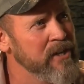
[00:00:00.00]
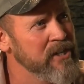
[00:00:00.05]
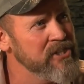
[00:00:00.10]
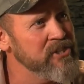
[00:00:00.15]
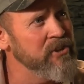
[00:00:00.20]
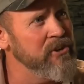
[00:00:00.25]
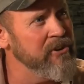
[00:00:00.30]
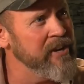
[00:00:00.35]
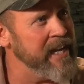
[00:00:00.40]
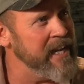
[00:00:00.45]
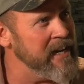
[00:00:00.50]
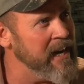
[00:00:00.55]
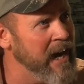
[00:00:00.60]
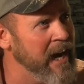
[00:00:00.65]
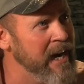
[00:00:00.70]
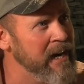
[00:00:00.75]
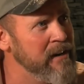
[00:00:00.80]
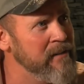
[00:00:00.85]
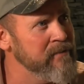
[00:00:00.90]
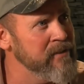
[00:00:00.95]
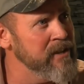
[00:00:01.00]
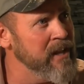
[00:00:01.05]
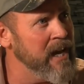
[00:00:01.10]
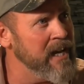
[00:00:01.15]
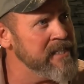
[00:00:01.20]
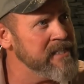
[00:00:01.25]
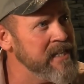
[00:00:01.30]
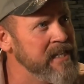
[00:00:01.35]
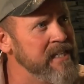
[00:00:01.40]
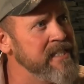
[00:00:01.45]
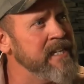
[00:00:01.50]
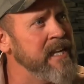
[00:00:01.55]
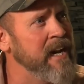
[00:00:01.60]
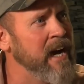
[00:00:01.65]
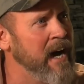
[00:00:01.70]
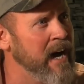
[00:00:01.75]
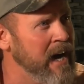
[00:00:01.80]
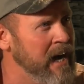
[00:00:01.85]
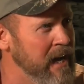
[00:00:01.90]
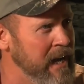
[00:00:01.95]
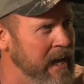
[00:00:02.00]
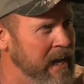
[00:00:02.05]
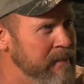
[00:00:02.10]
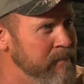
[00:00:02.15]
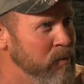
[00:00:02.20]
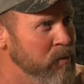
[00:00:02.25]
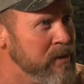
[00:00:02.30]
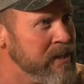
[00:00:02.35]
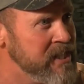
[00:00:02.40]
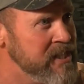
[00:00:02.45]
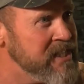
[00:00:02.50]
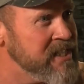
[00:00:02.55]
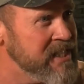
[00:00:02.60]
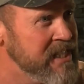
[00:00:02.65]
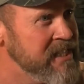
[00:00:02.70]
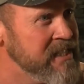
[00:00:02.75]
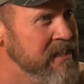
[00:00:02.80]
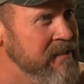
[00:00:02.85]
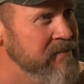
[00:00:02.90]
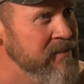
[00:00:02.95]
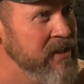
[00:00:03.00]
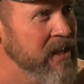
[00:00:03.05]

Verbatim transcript: So you're getting higher velocities and, and more consistent